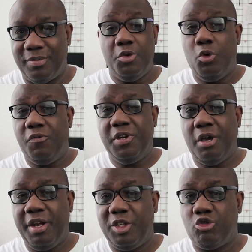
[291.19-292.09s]
Northern
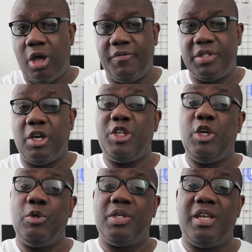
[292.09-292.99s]
Ireland drivers are
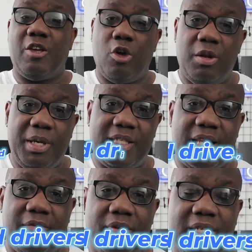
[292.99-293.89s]
using Economy
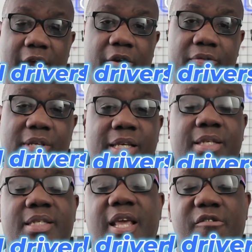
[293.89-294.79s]
7 tariffs
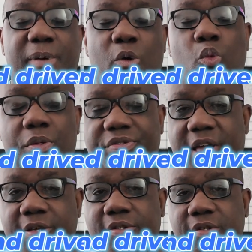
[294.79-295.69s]
to save about
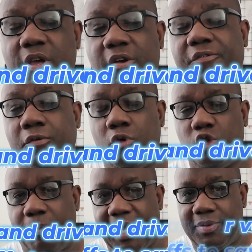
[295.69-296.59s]

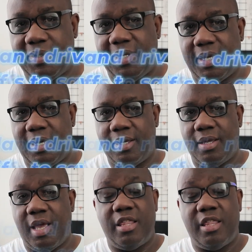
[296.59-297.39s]
£1,400 a year.